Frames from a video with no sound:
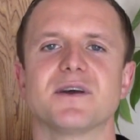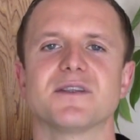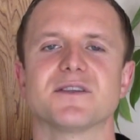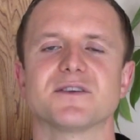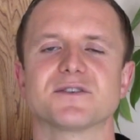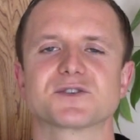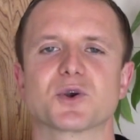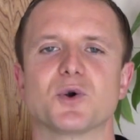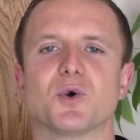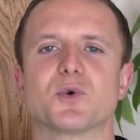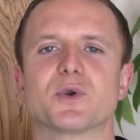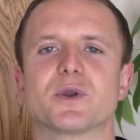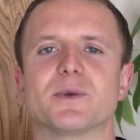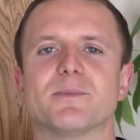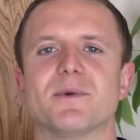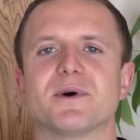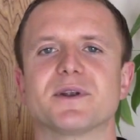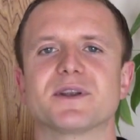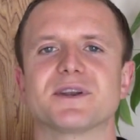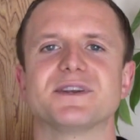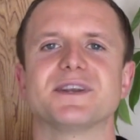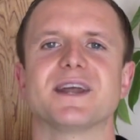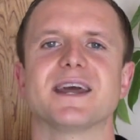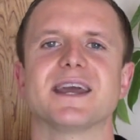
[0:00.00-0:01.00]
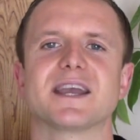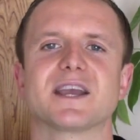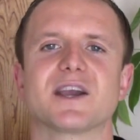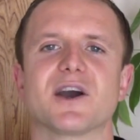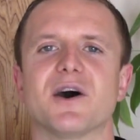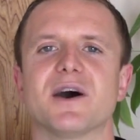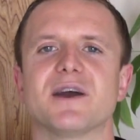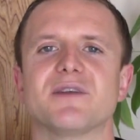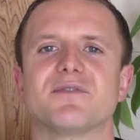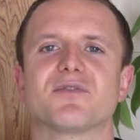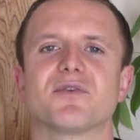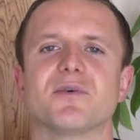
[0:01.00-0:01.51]
that's called A Modern Day
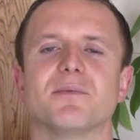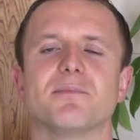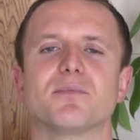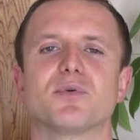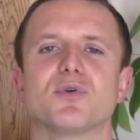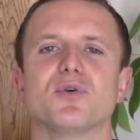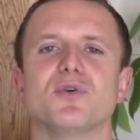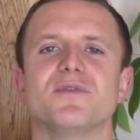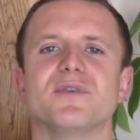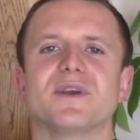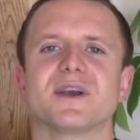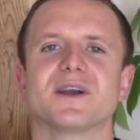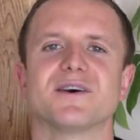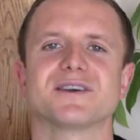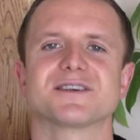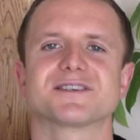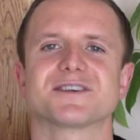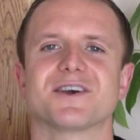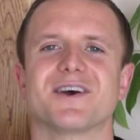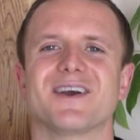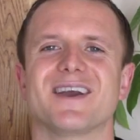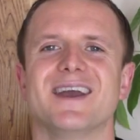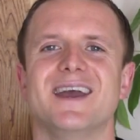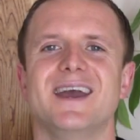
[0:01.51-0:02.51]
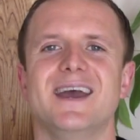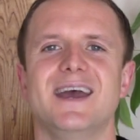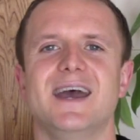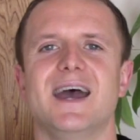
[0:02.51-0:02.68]
Guide for Improving Eyesight,